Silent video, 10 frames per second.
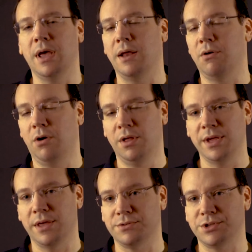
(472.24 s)
and all
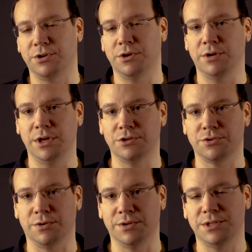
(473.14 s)
the other security
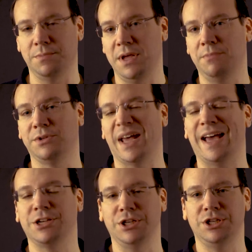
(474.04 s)
controls to be able to
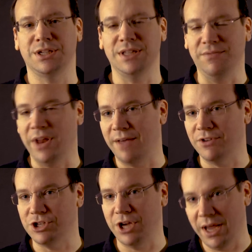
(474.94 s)
actually just even have
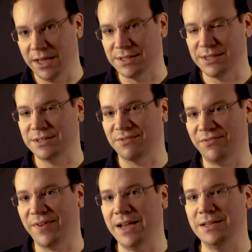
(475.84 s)
a chance to
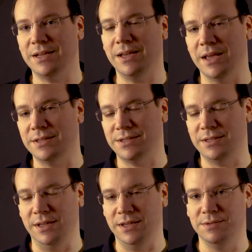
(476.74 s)
fight
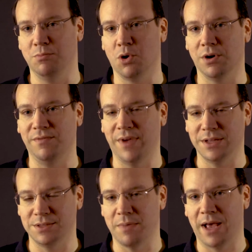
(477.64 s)
against these more
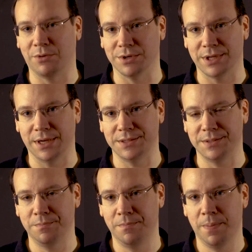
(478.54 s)
advanced malware
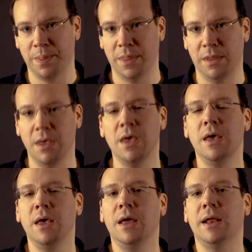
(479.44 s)
sets.
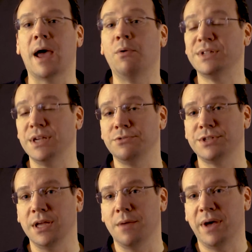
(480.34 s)
Now, what's interesting